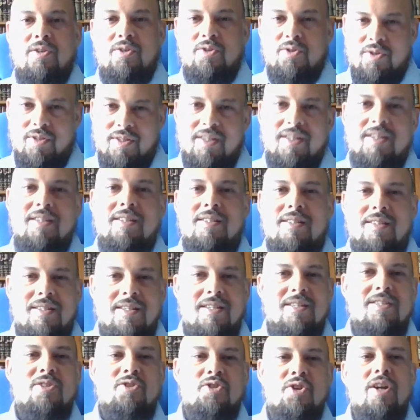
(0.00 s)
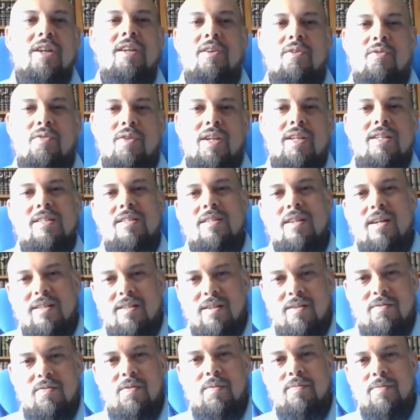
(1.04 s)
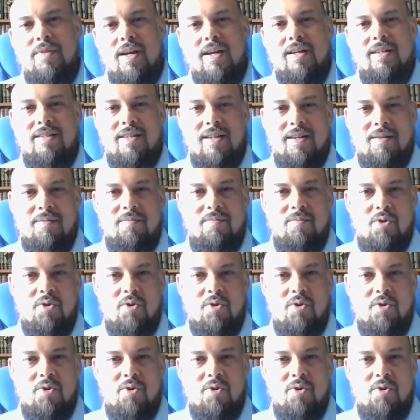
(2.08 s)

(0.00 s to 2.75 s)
So the, this journey really started from that time,